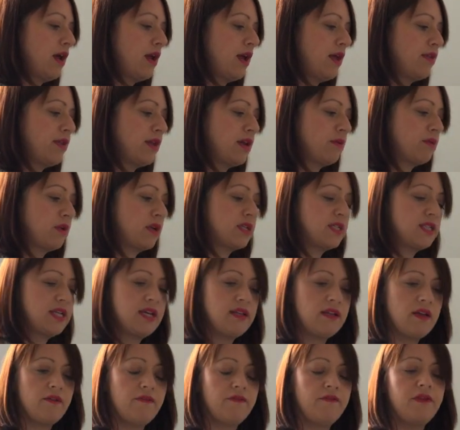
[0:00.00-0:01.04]
and then I'm going to
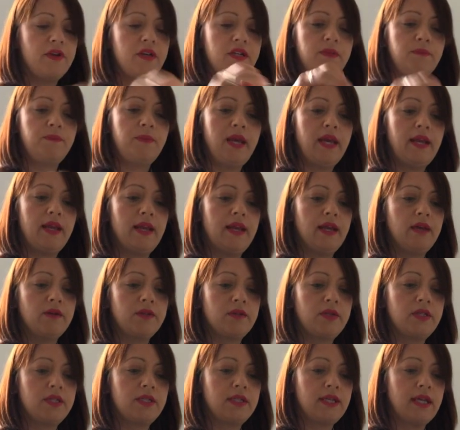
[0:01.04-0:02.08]
take that first pin
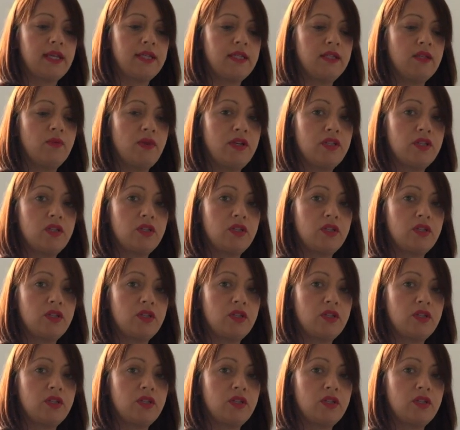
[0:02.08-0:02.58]
out so it doesn't get in the way.